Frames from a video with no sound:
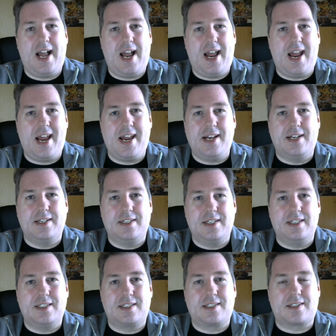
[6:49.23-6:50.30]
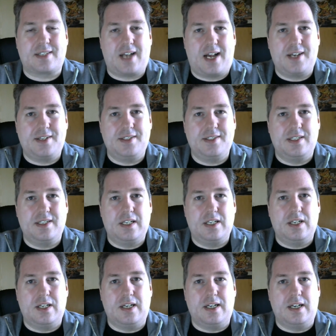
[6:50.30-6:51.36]
a son
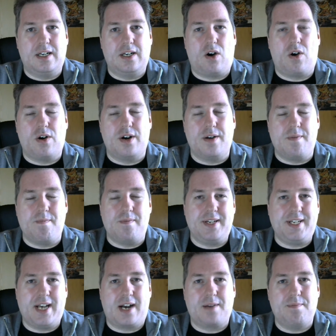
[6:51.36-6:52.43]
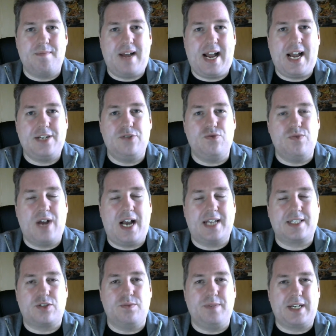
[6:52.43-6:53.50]
or a young man who
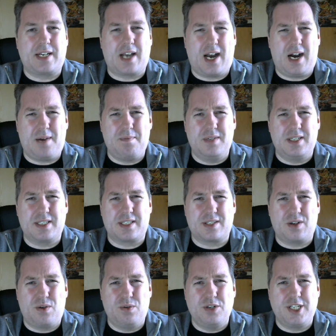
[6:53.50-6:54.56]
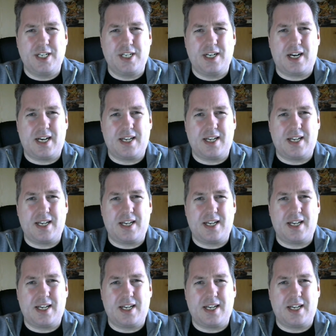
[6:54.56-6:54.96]
has to become a soldier,